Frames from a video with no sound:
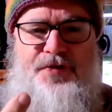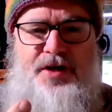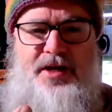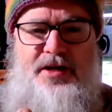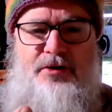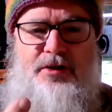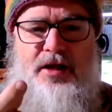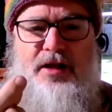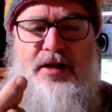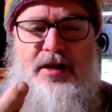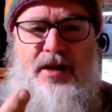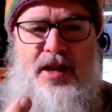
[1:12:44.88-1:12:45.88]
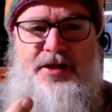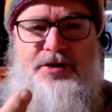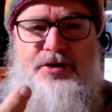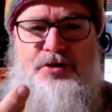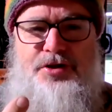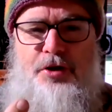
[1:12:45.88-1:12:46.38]
Feel.
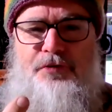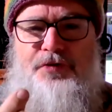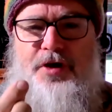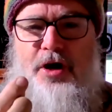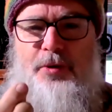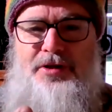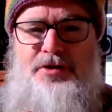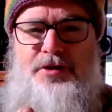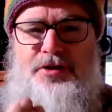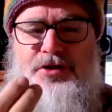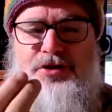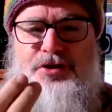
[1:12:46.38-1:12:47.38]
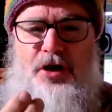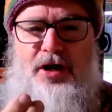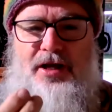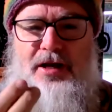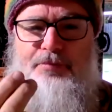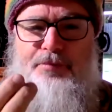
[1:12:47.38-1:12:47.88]
Let yourself go into the
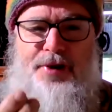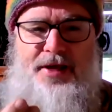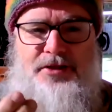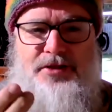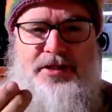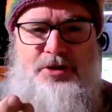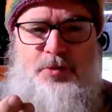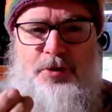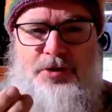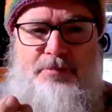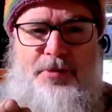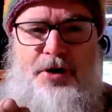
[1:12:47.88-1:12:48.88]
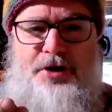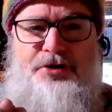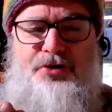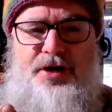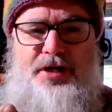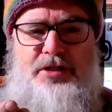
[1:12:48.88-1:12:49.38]
silent place. That's what the
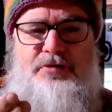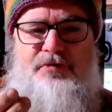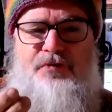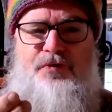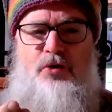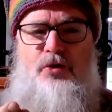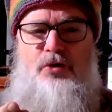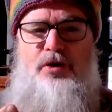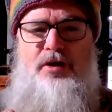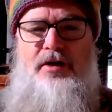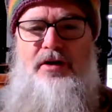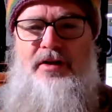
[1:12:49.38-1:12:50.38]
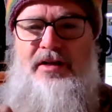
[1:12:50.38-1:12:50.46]
mind training's for.